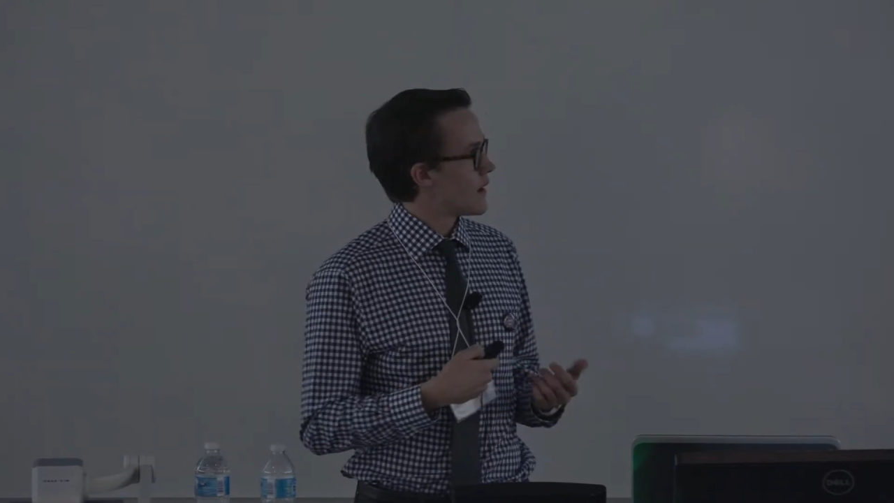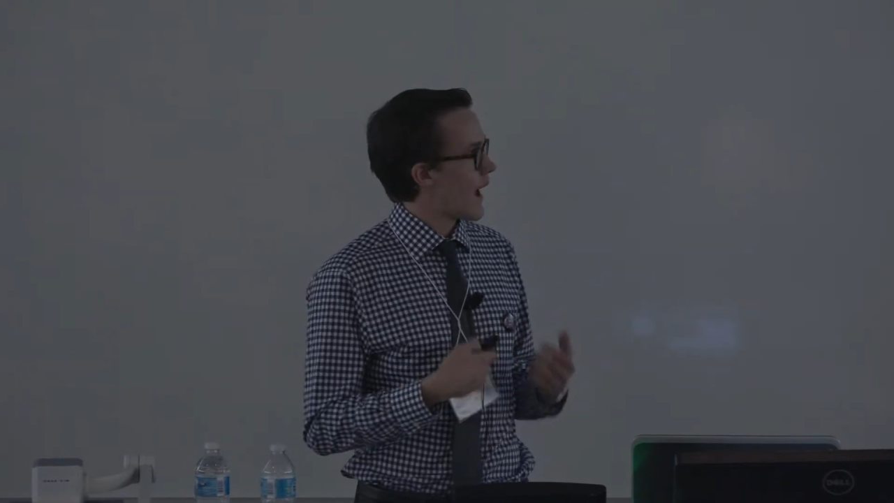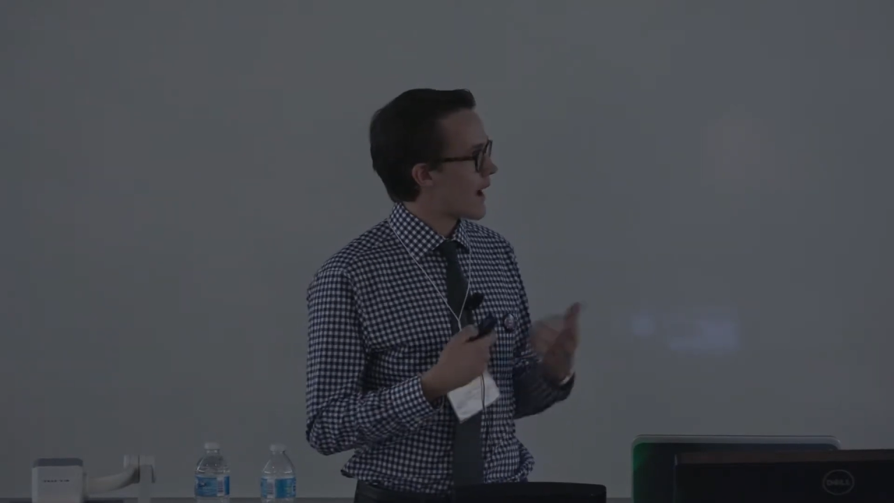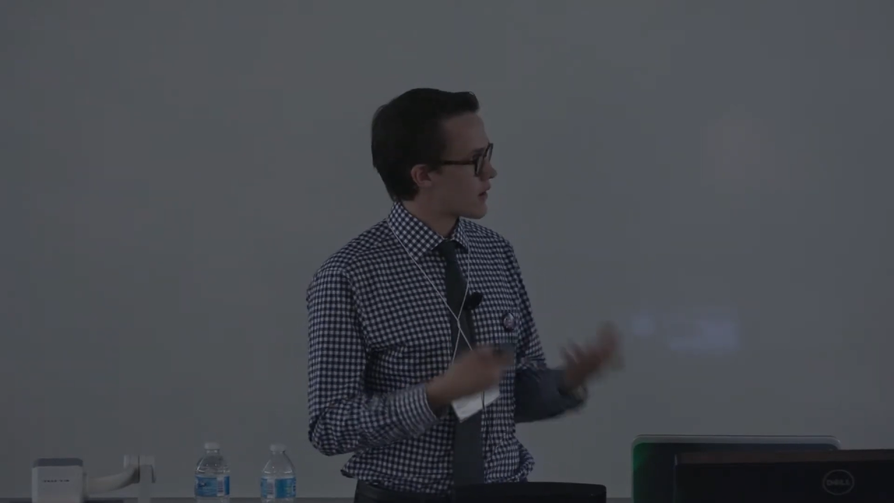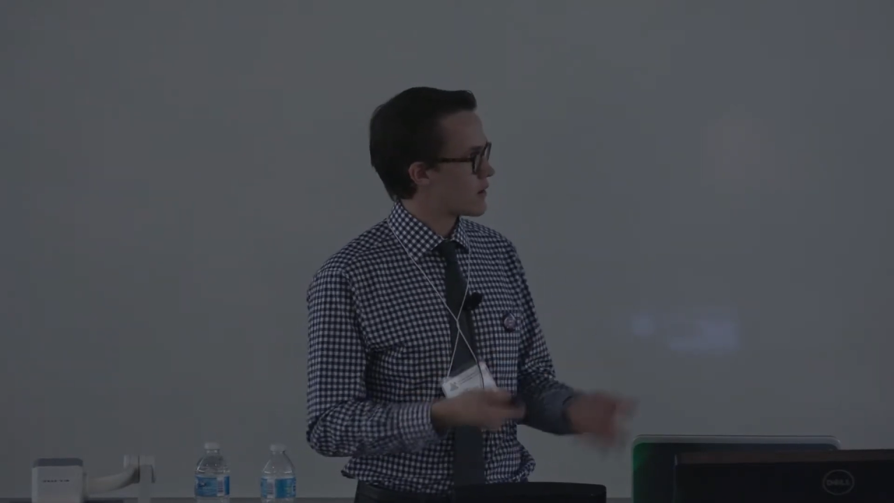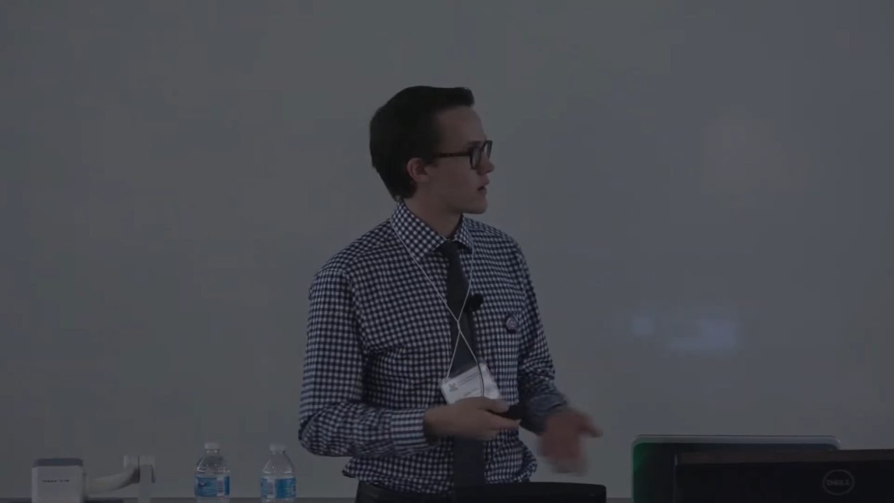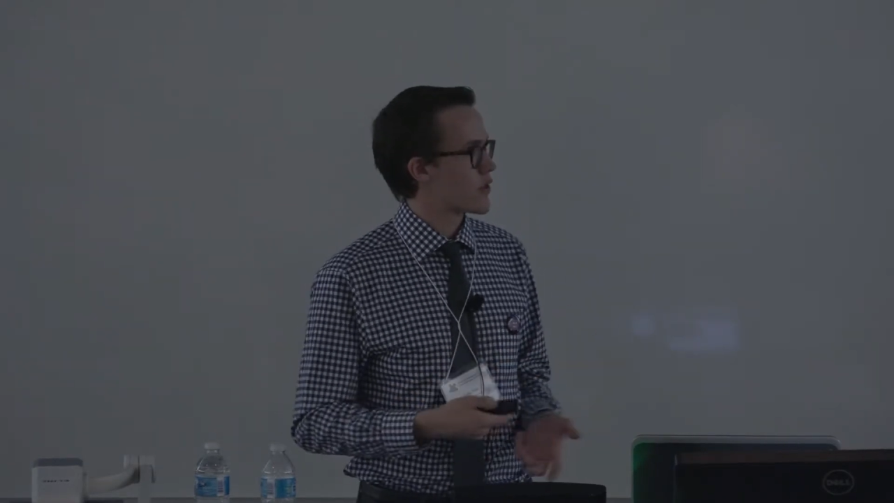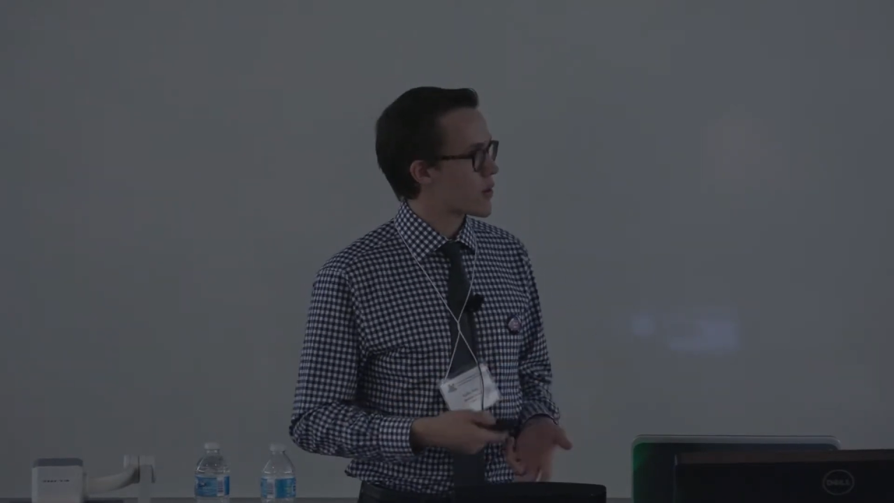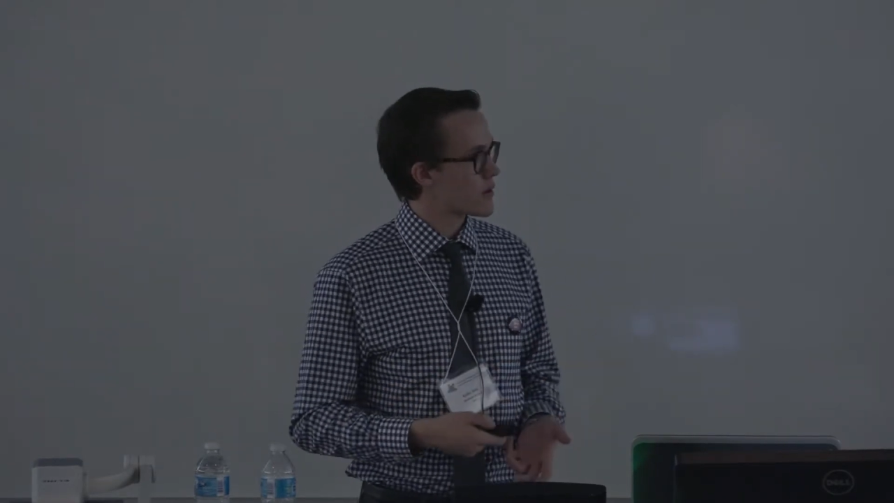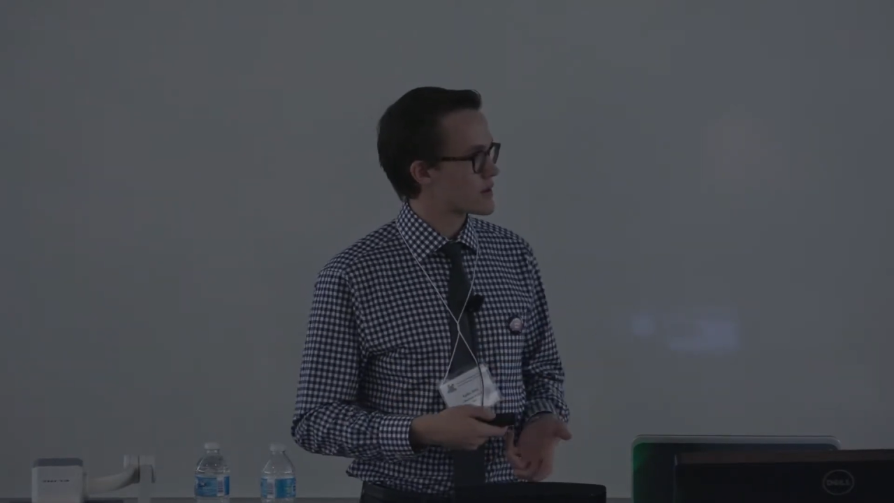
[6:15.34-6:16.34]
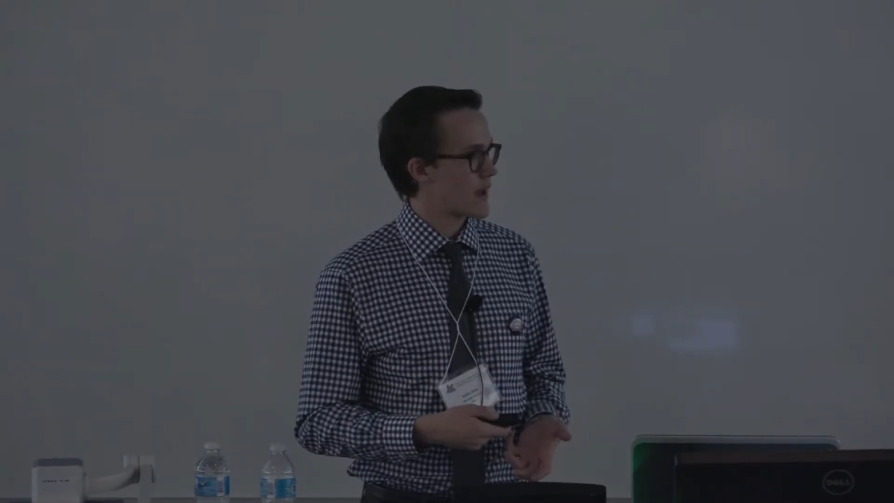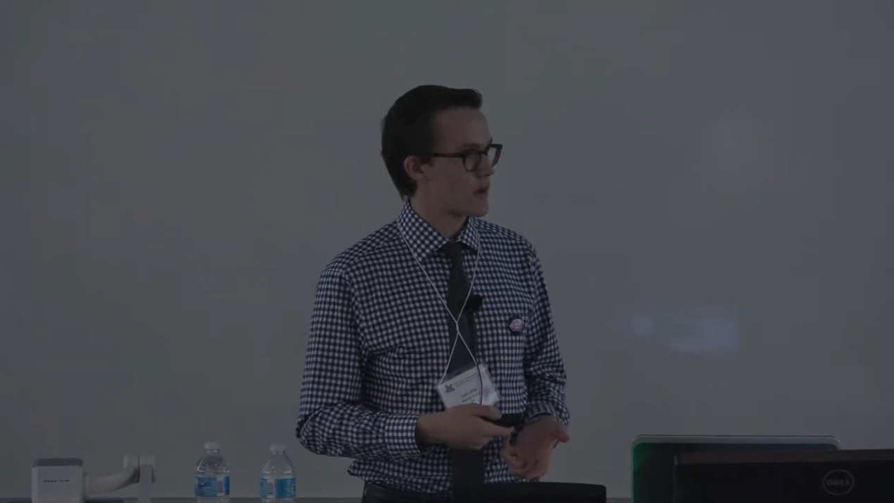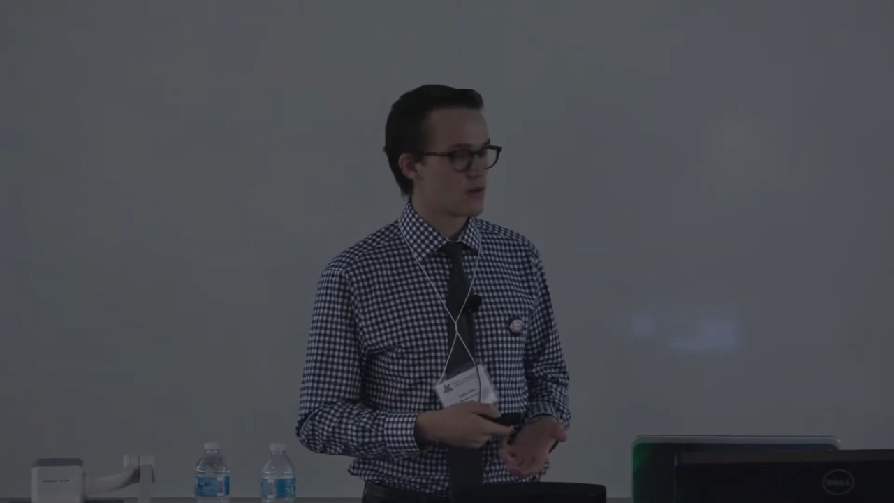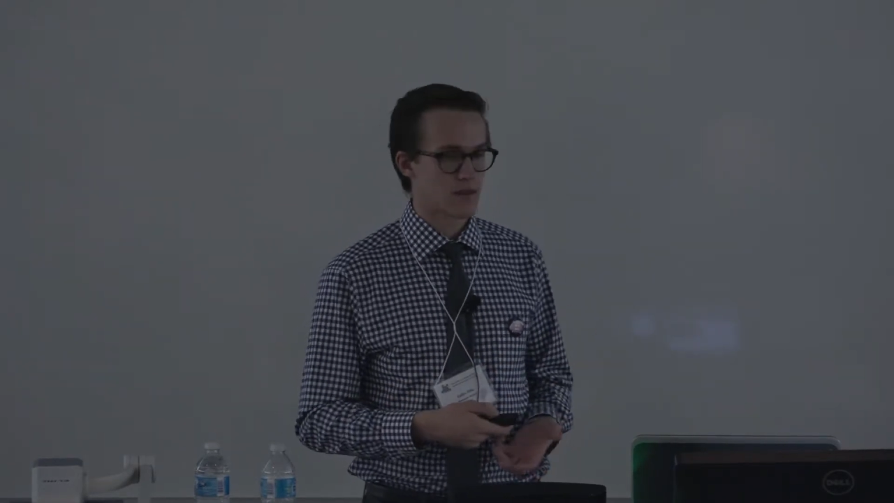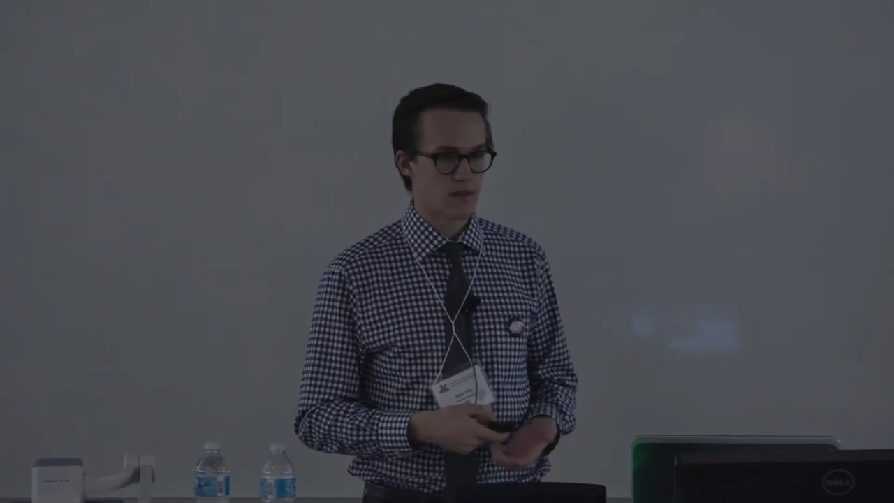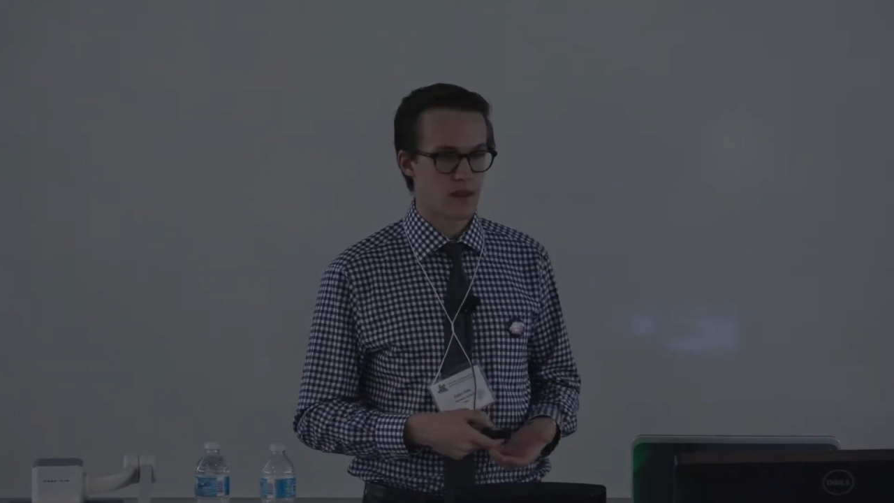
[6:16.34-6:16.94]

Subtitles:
accurately thermal cycled